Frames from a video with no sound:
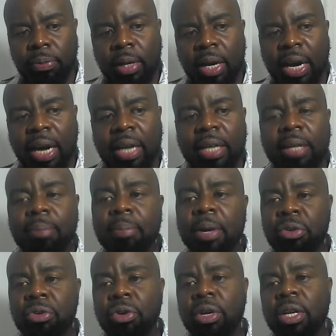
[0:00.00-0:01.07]
and
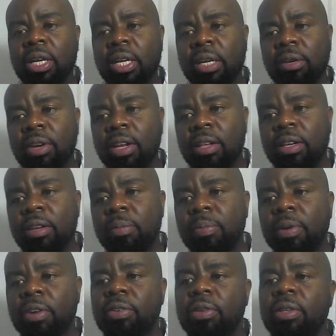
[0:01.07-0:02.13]
mental illness,
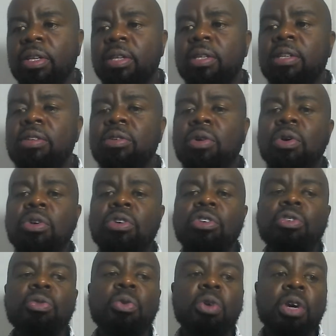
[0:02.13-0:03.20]
depression. This is called
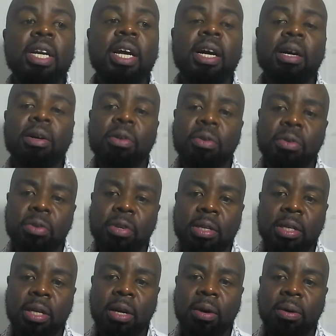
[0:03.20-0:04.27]
dual diagnosis
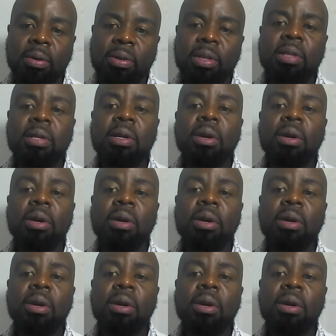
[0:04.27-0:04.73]
now. This